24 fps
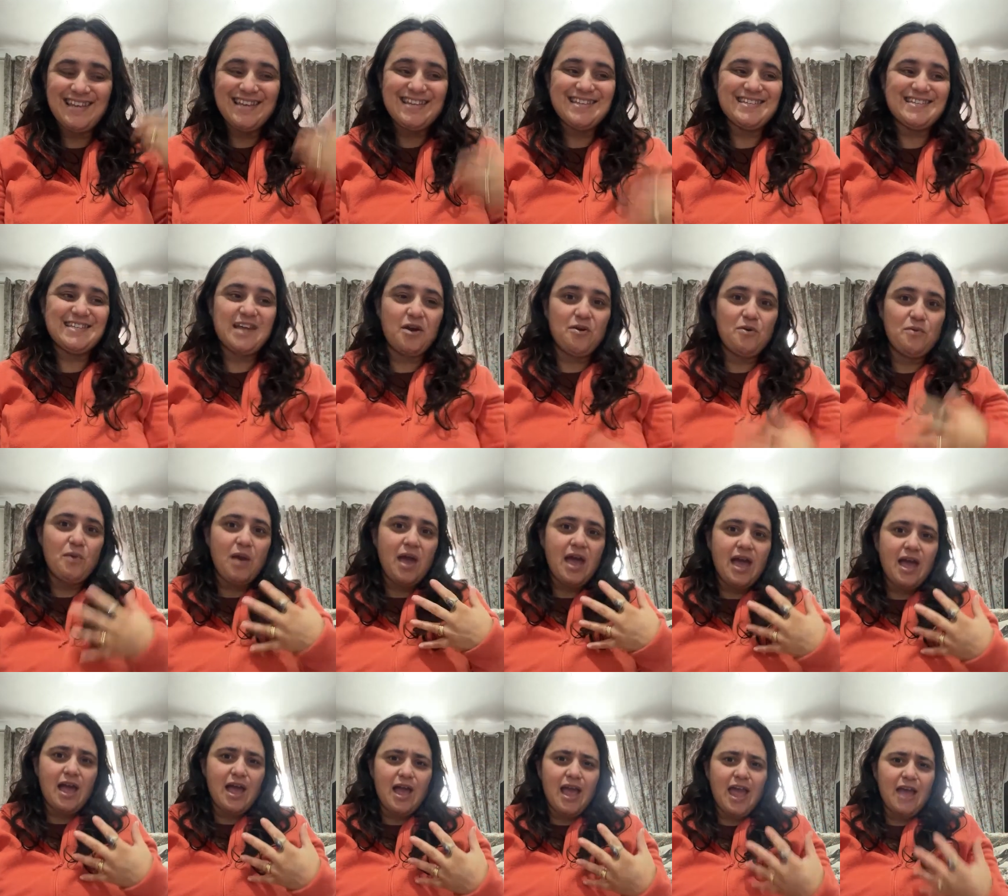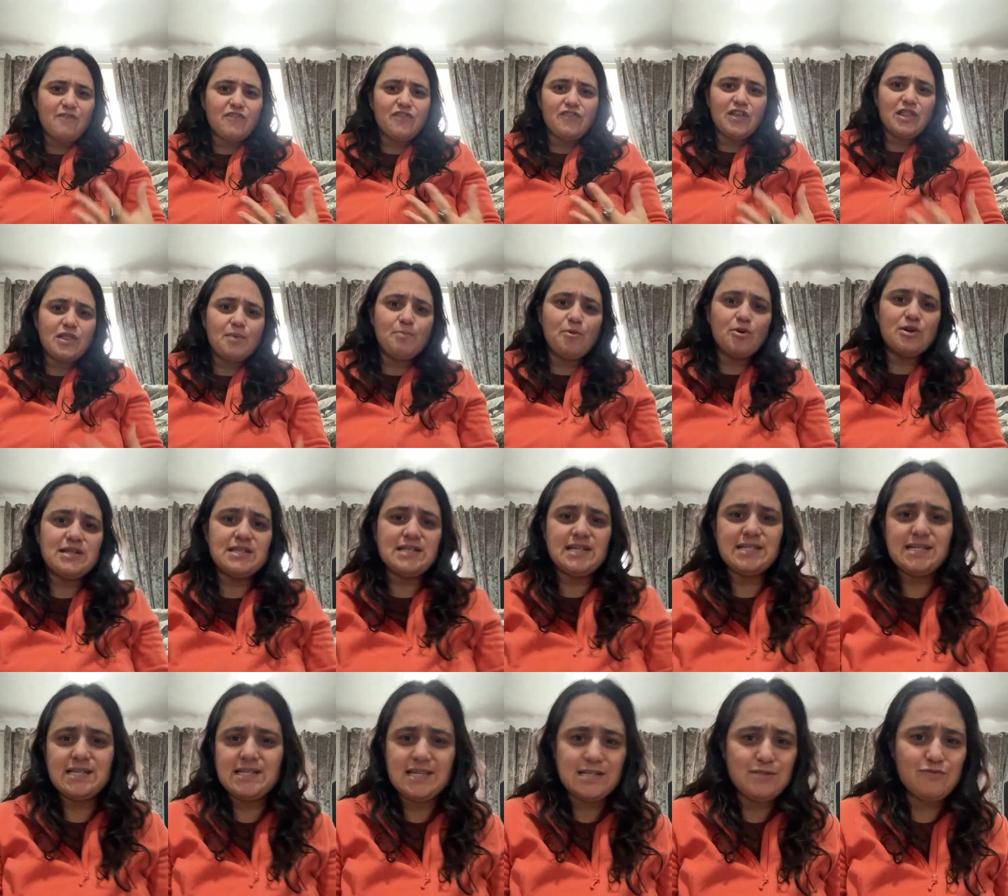So everything the body
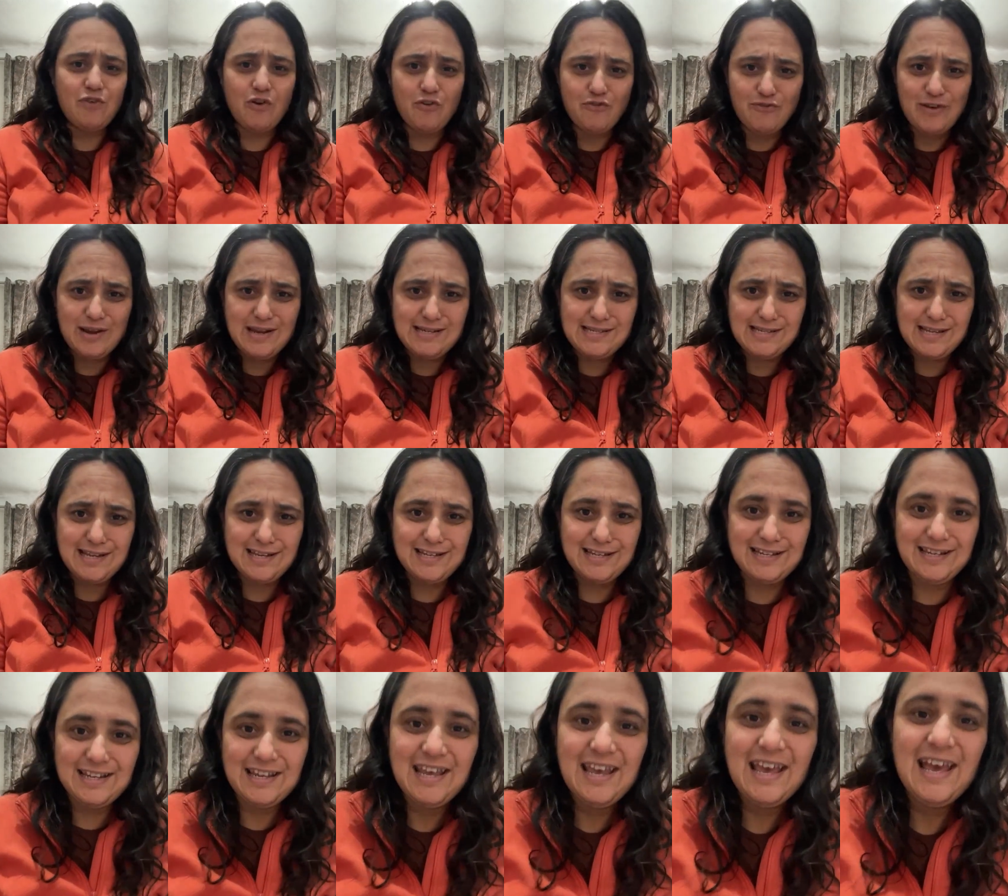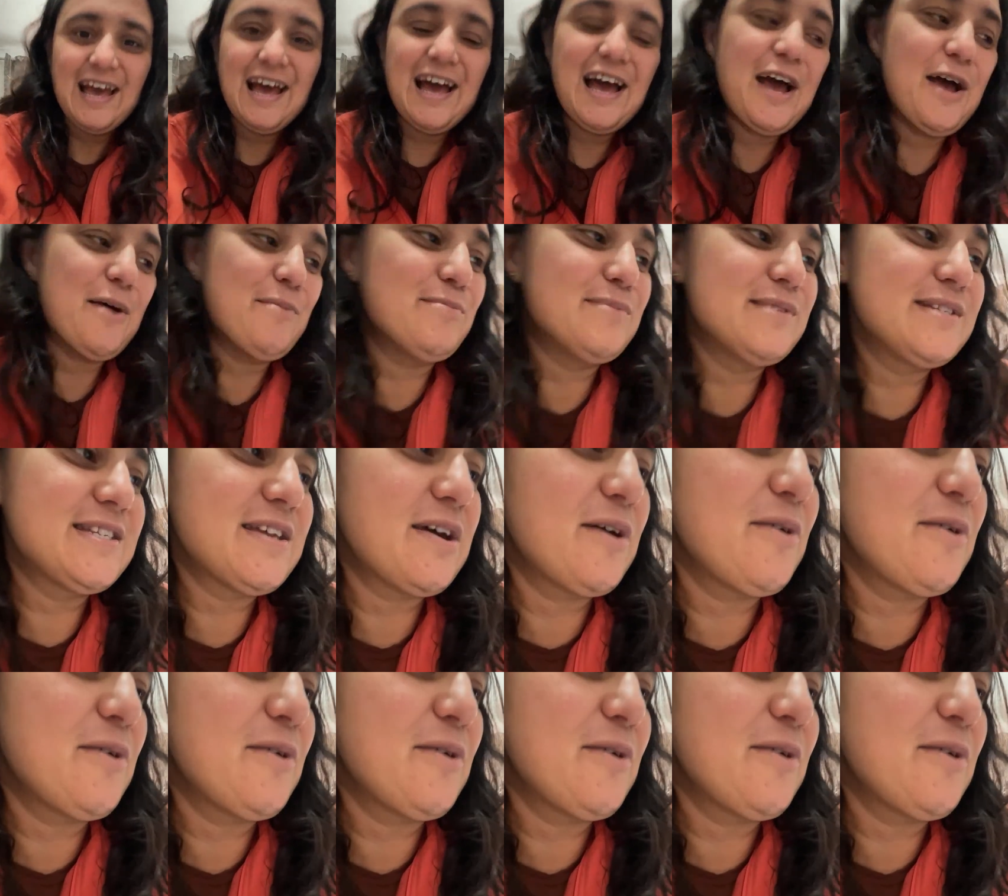does, it does for a reason. And